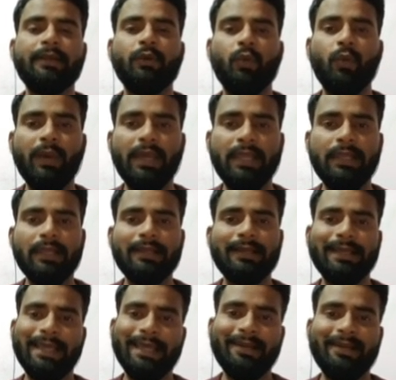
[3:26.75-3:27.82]
Well
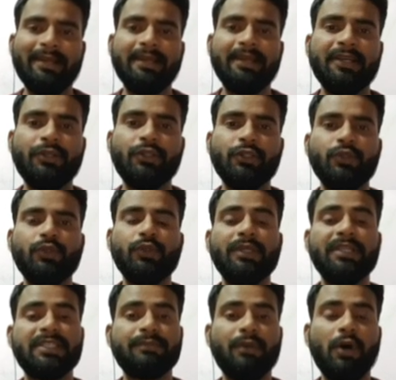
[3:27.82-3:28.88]
aerated due to
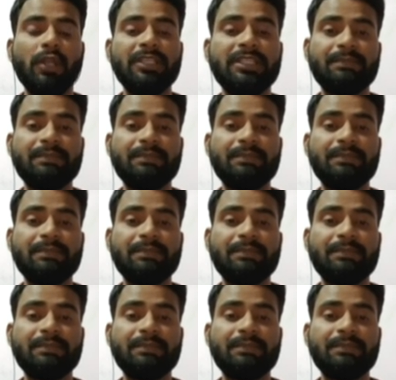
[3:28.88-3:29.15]
the small